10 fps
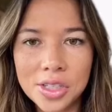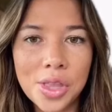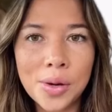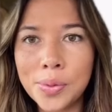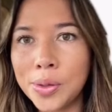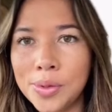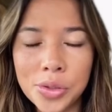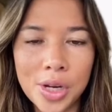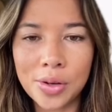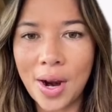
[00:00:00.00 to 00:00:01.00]
there were rumors going
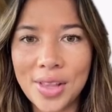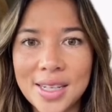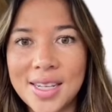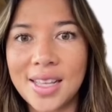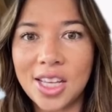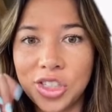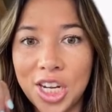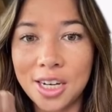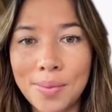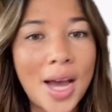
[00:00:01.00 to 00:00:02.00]
around last night that Jaden and
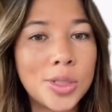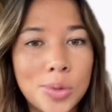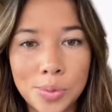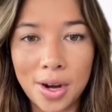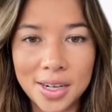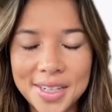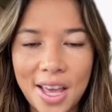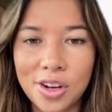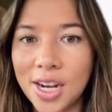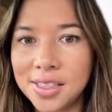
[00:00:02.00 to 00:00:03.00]
Mads were spotted together
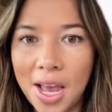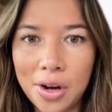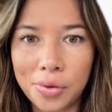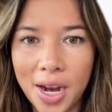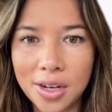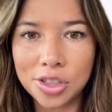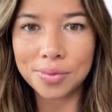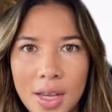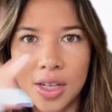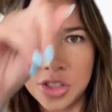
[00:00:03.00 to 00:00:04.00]
at Saddle Ranch.
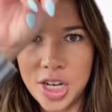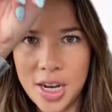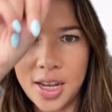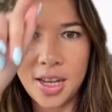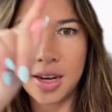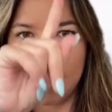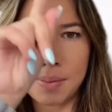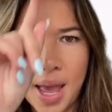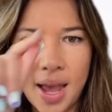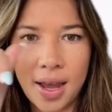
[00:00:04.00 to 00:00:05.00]
Jaden,
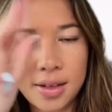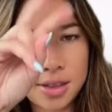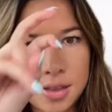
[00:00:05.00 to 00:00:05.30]
Mads,